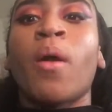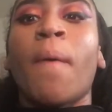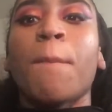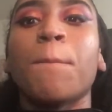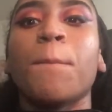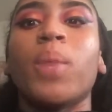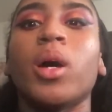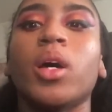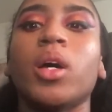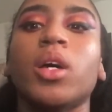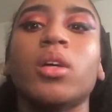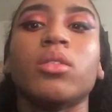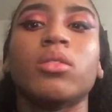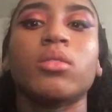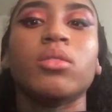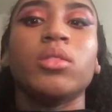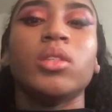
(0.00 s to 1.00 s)
but
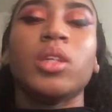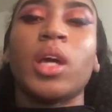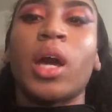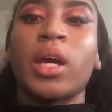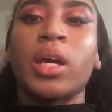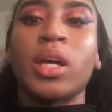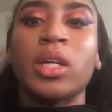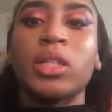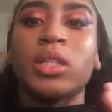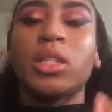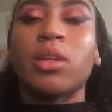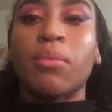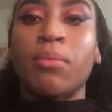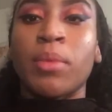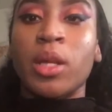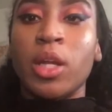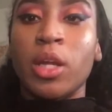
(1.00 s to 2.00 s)
yeah, I got this in a
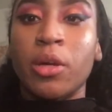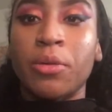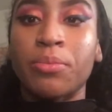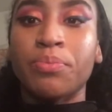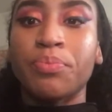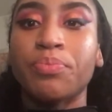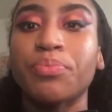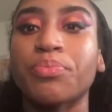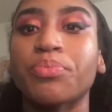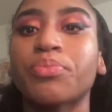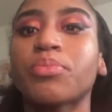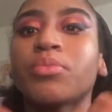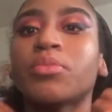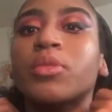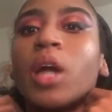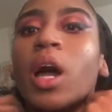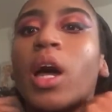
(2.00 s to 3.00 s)
medium.
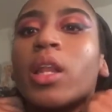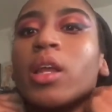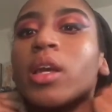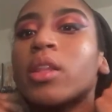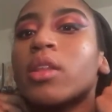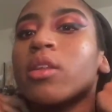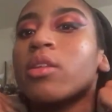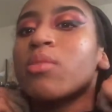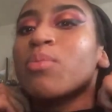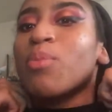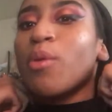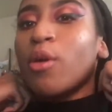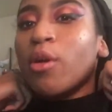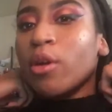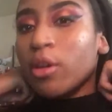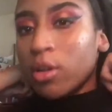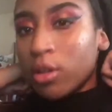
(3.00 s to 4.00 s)
I like this
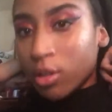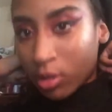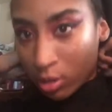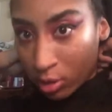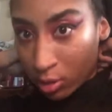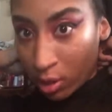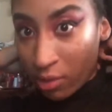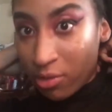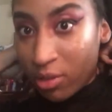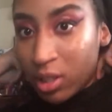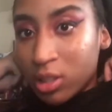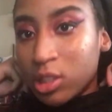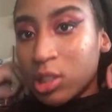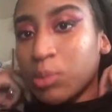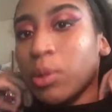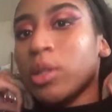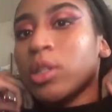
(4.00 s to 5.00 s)
part, you know. I feel like
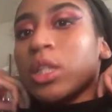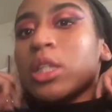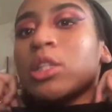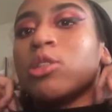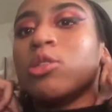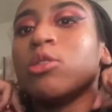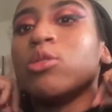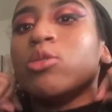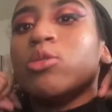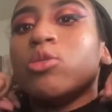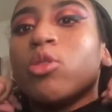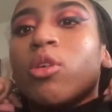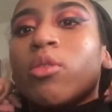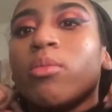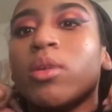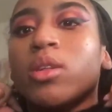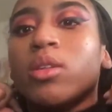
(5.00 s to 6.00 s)
this part's a little loose
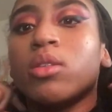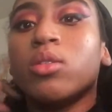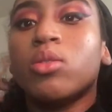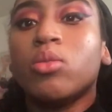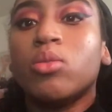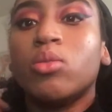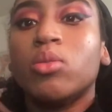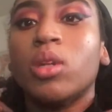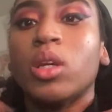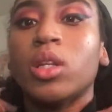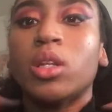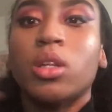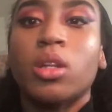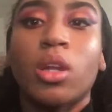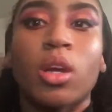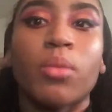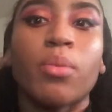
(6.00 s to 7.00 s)
on me too, like the
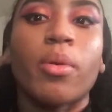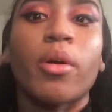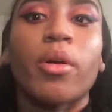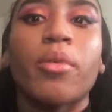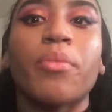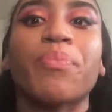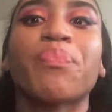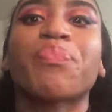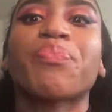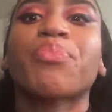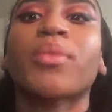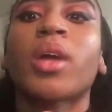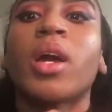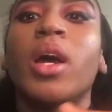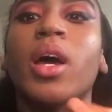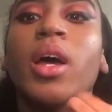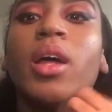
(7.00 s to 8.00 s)
neck part.
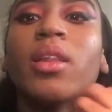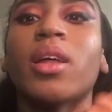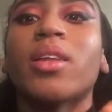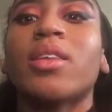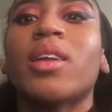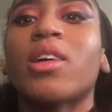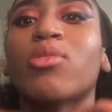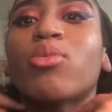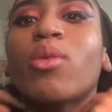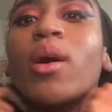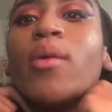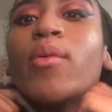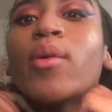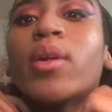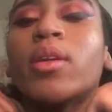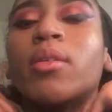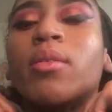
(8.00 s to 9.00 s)
Like that's what I
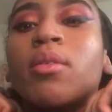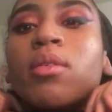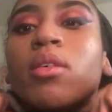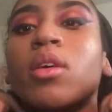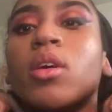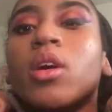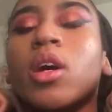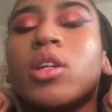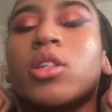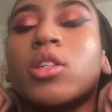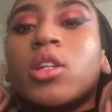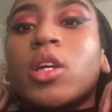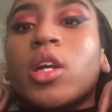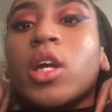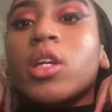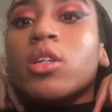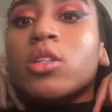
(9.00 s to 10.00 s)
wanted to... should have
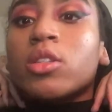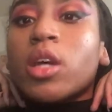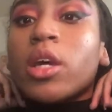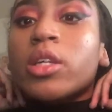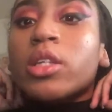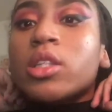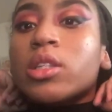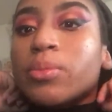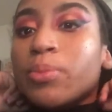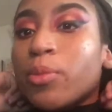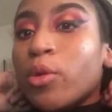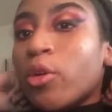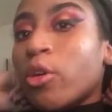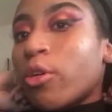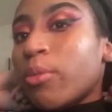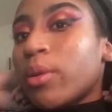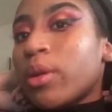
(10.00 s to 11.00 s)
get a size
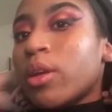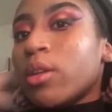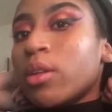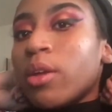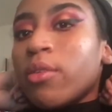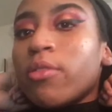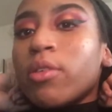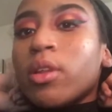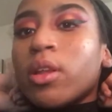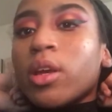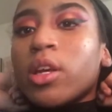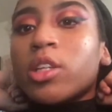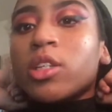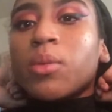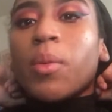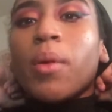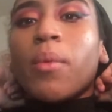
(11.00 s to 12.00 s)
small because I feel like it
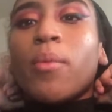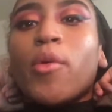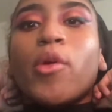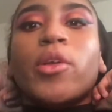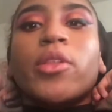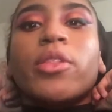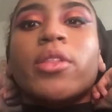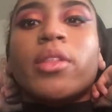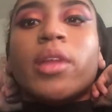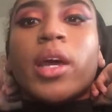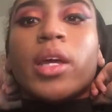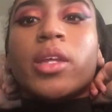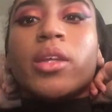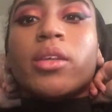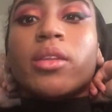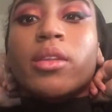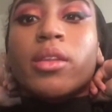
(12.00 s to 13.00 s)
should be more like
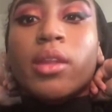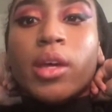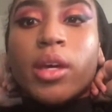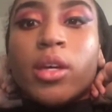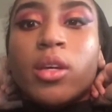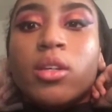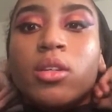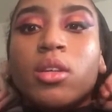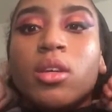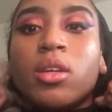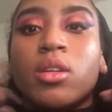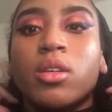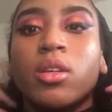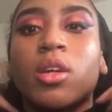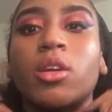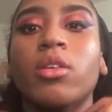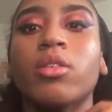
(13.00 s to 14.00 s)
this
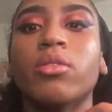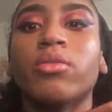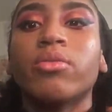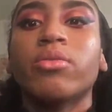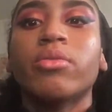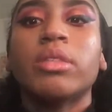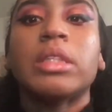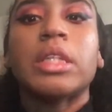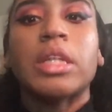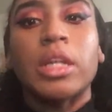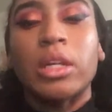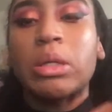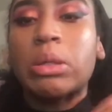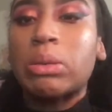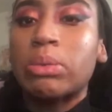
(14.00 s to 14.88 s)
instead of, you know,